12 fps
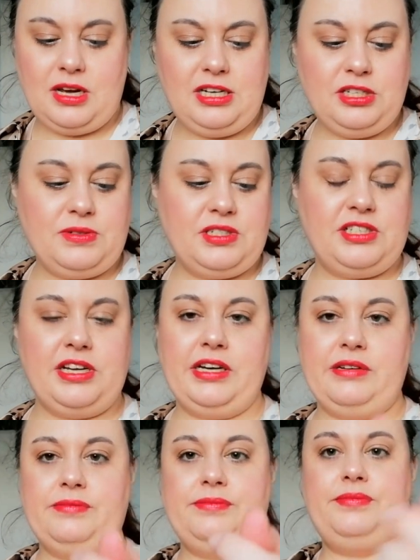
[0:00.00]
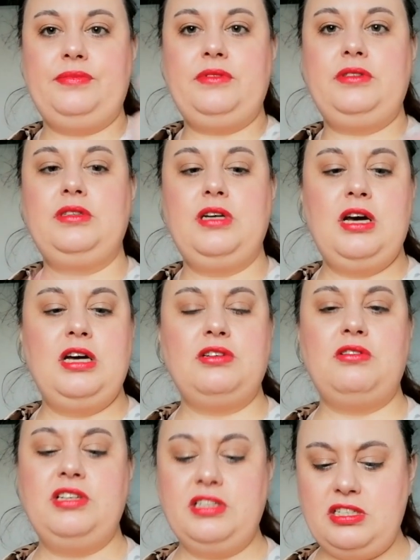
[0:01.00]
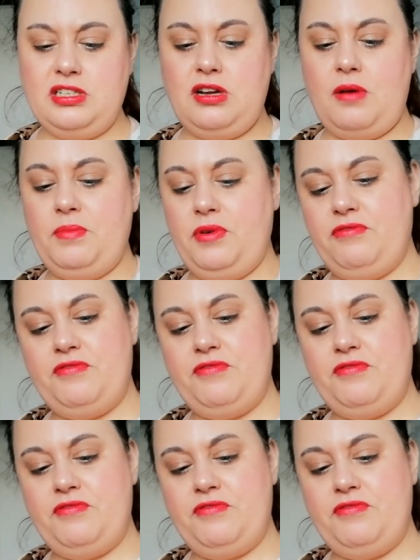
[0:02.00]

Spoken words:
Interesting. So this is number